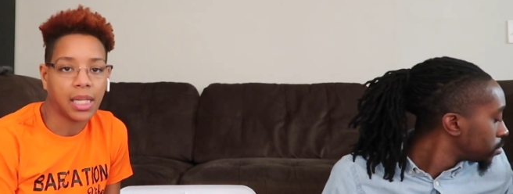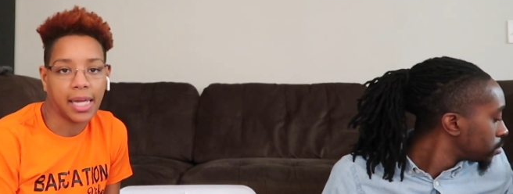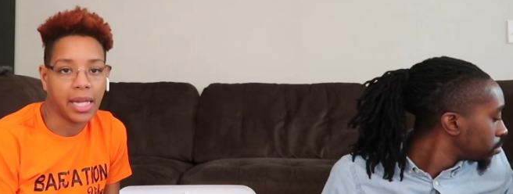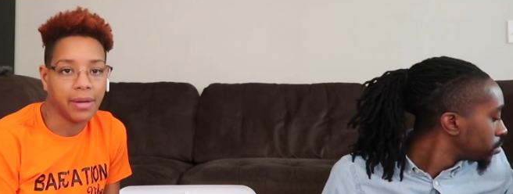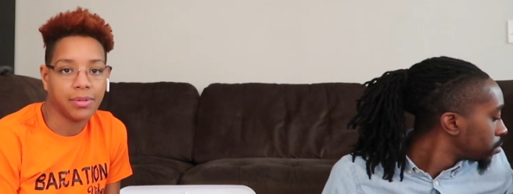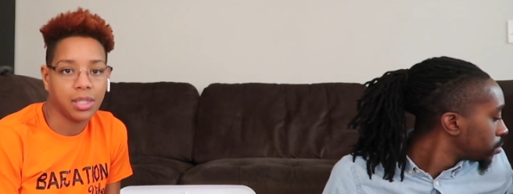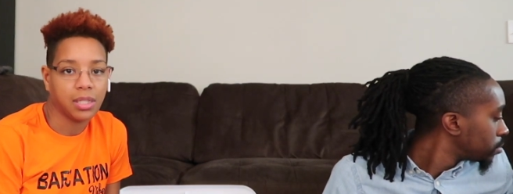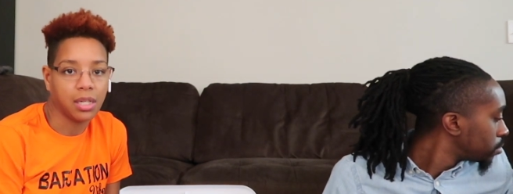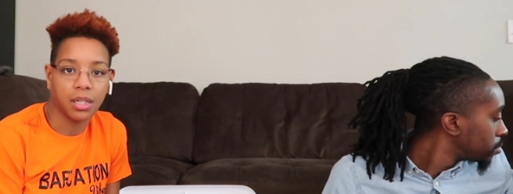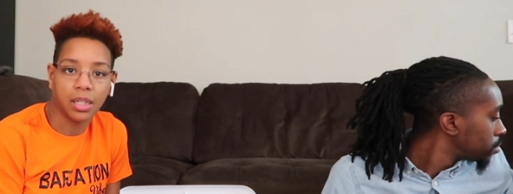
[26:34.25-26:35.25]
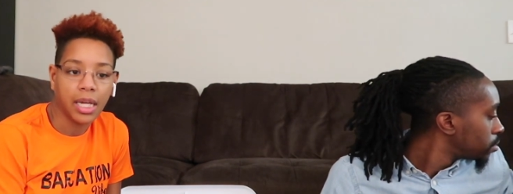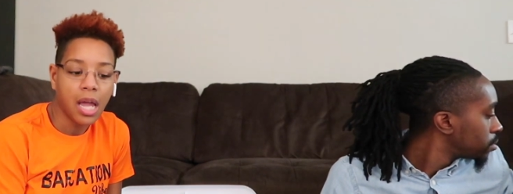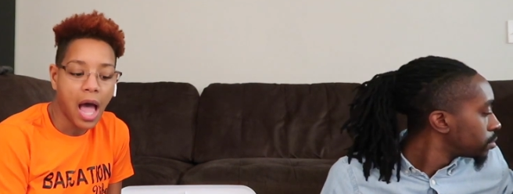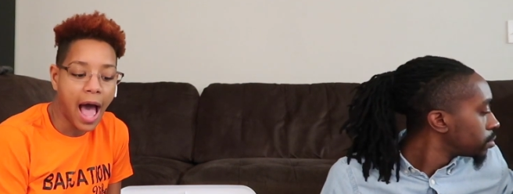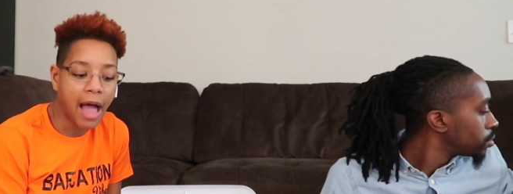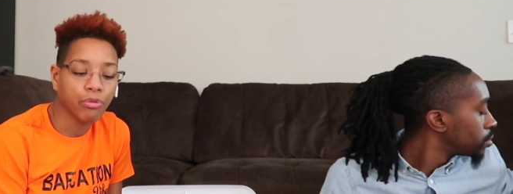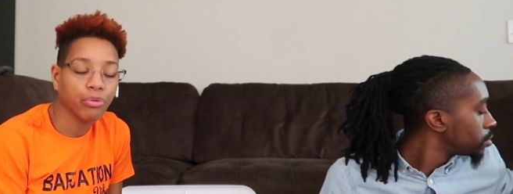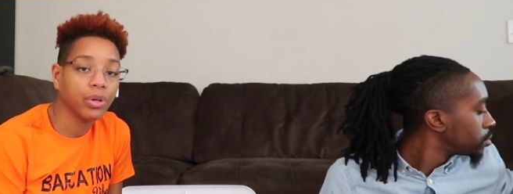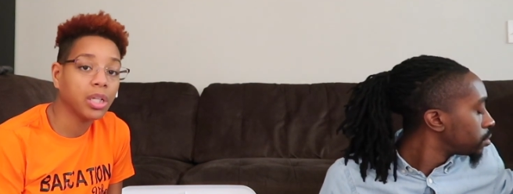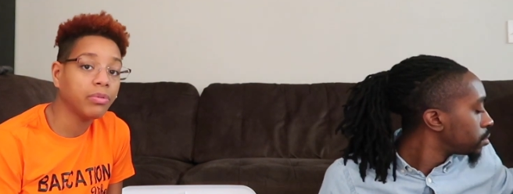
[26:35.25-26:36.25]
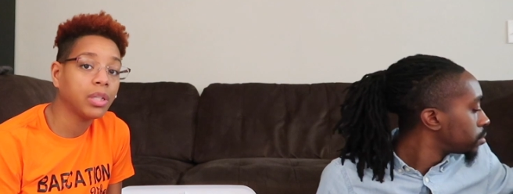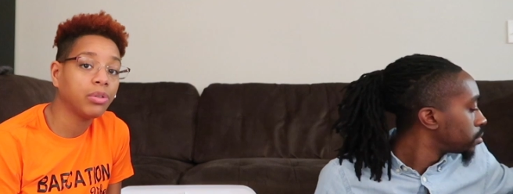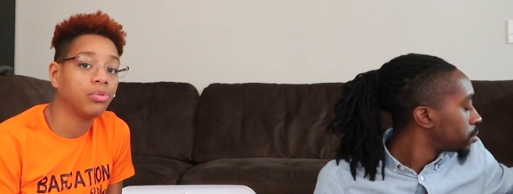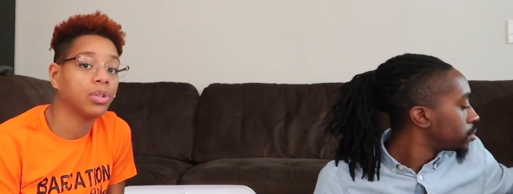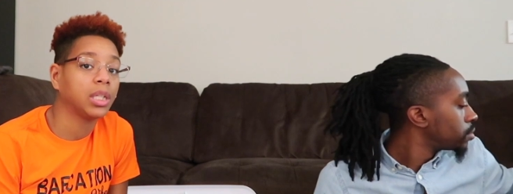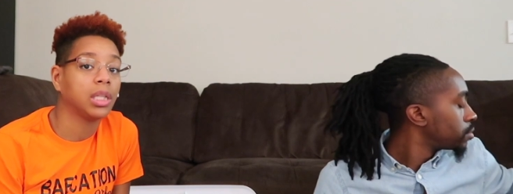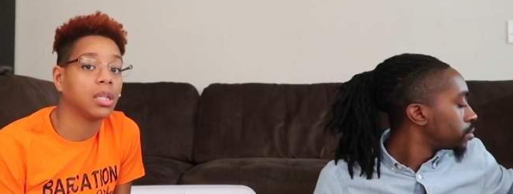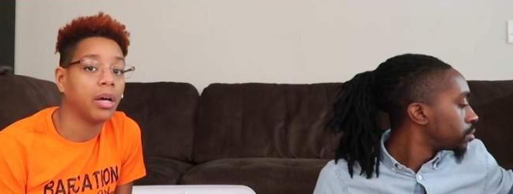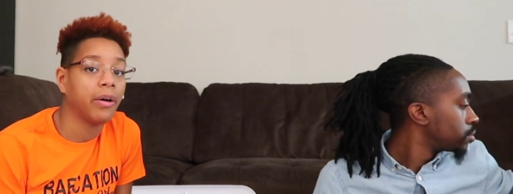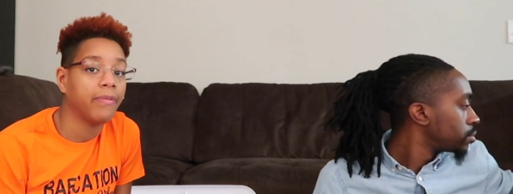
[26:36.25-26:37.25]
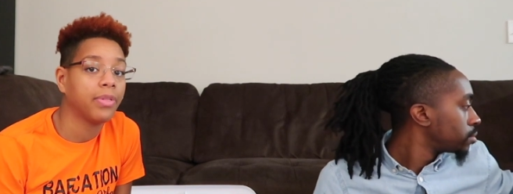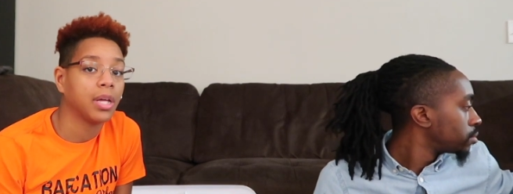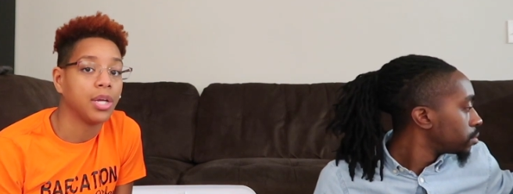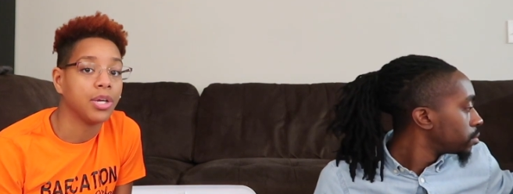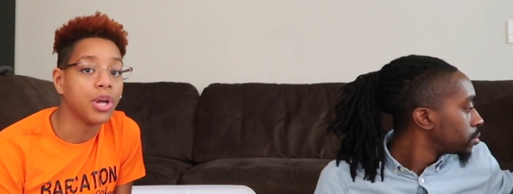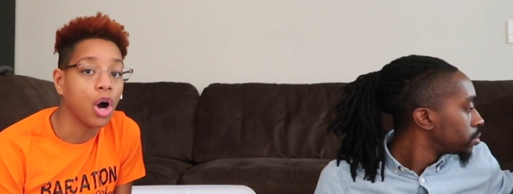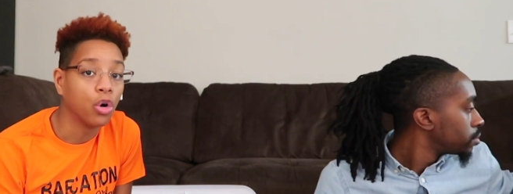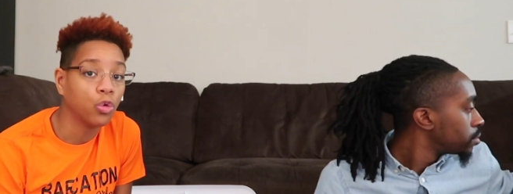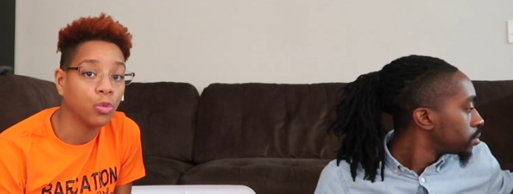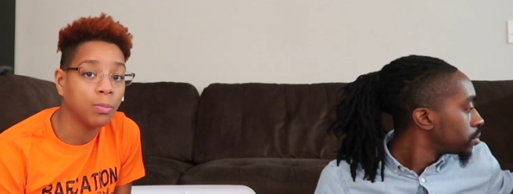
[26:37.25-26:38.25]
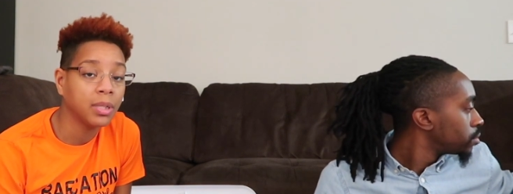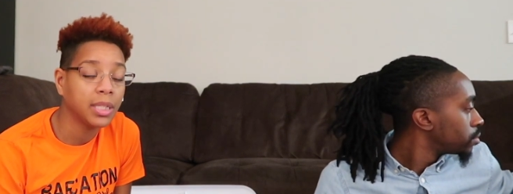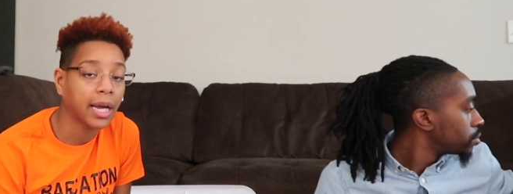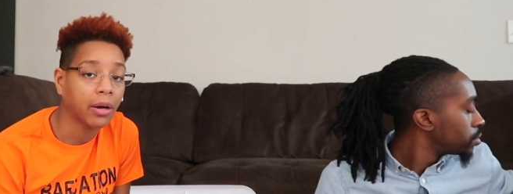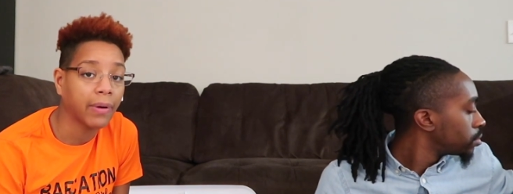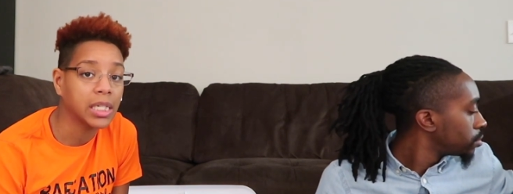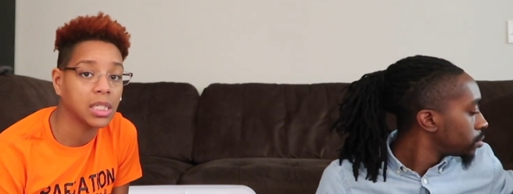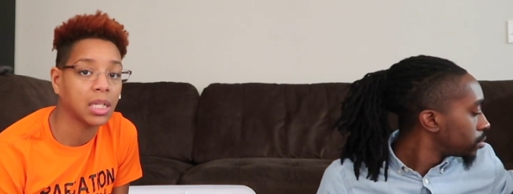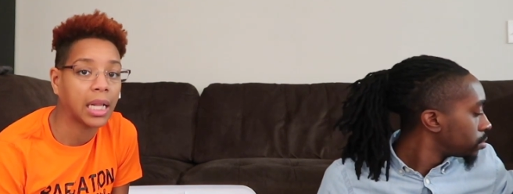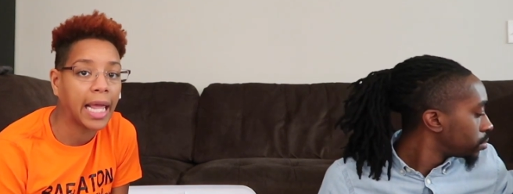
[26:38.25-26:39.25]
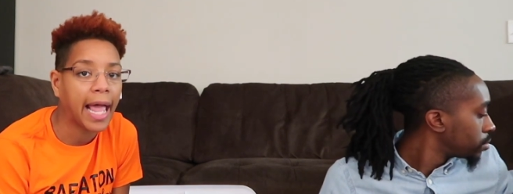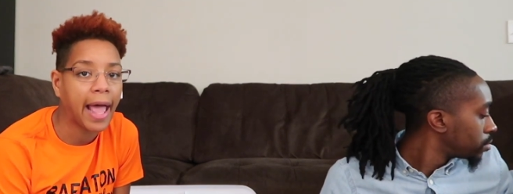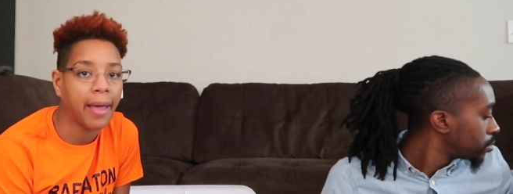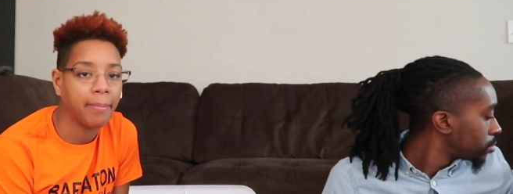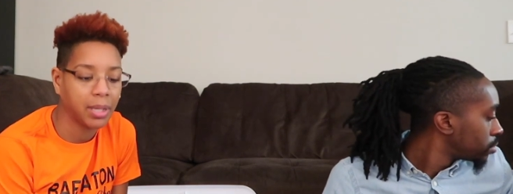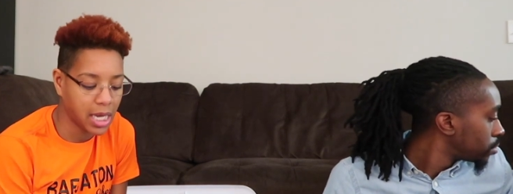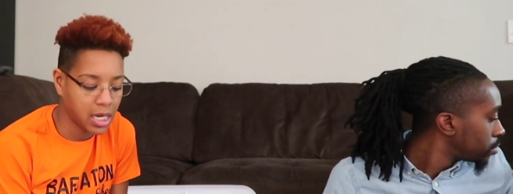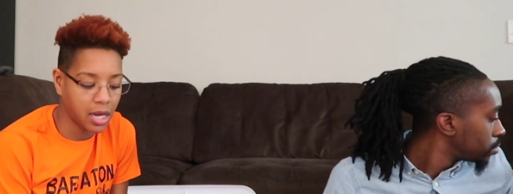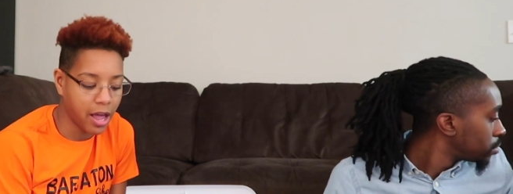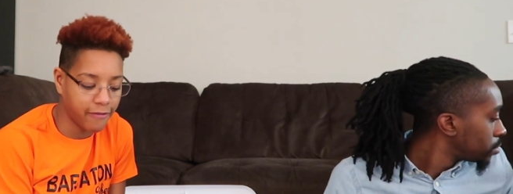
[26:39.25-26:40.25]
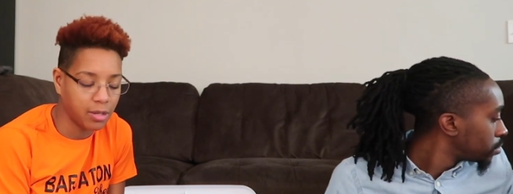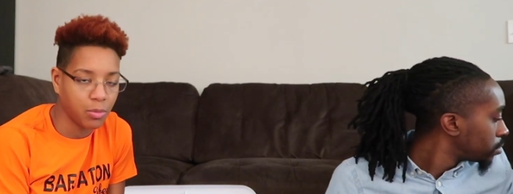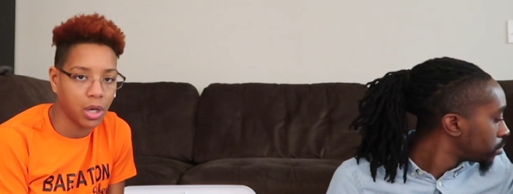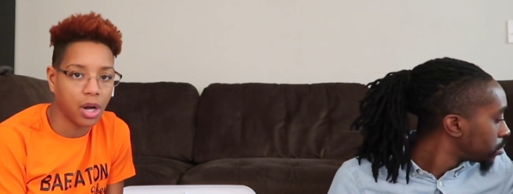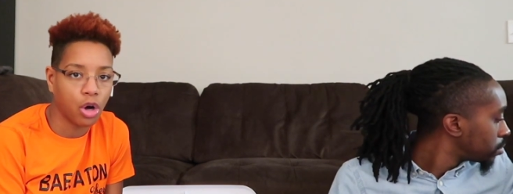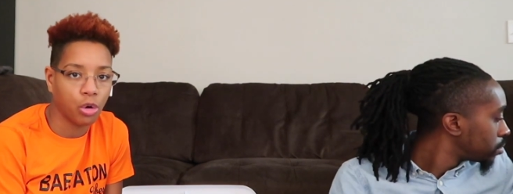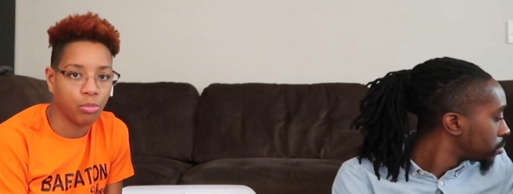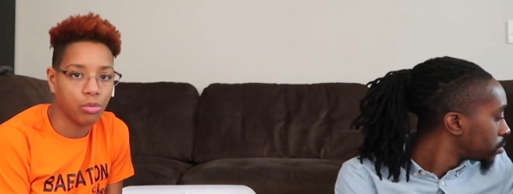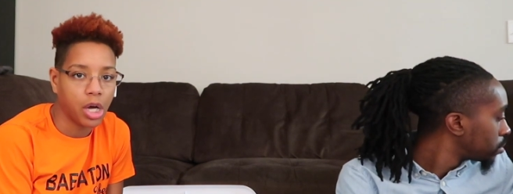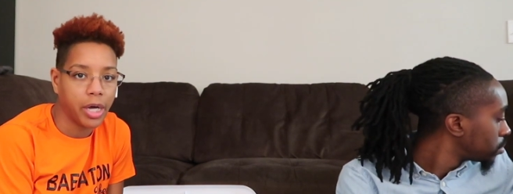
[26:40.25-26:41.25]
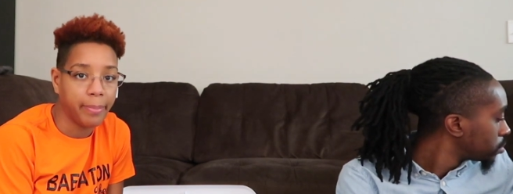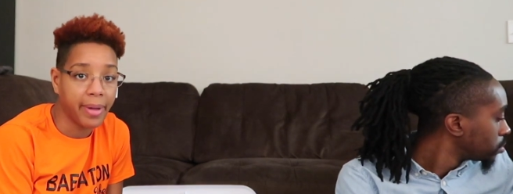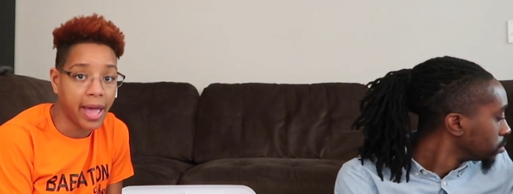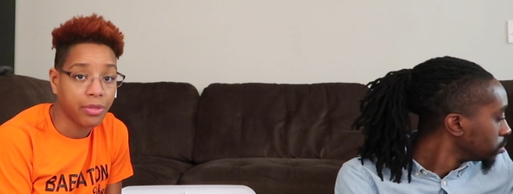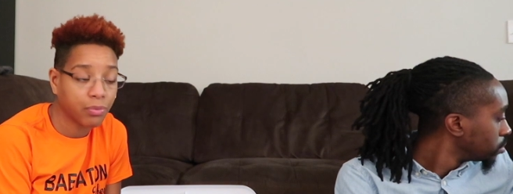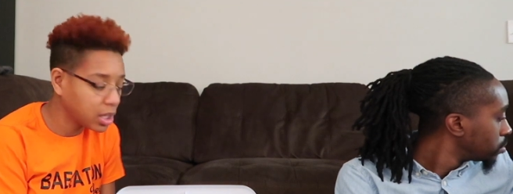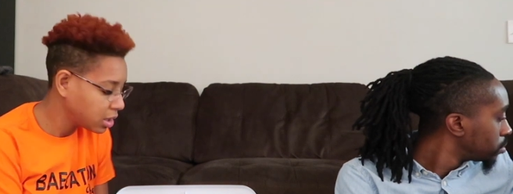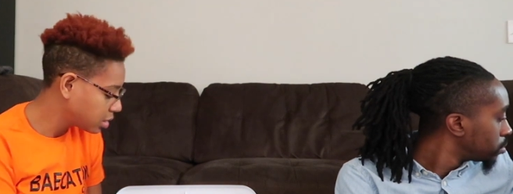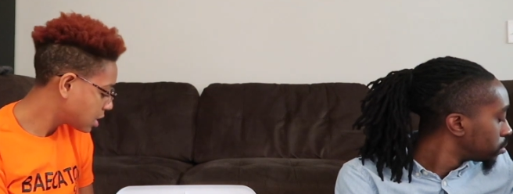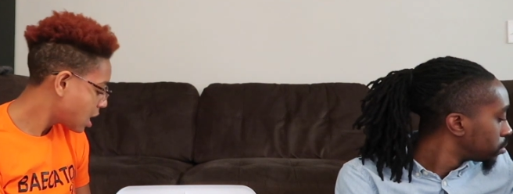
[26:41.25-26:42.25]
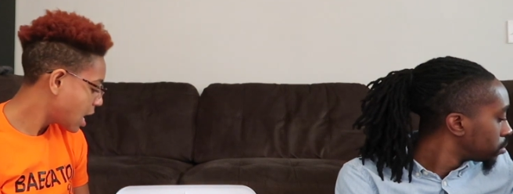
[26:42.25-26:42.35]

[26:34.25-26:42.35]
Speaker 1: Like they was just ugly. I really, really, really love the gnome decorations that they had, but they didn't have any more gnome uh, bath rugs.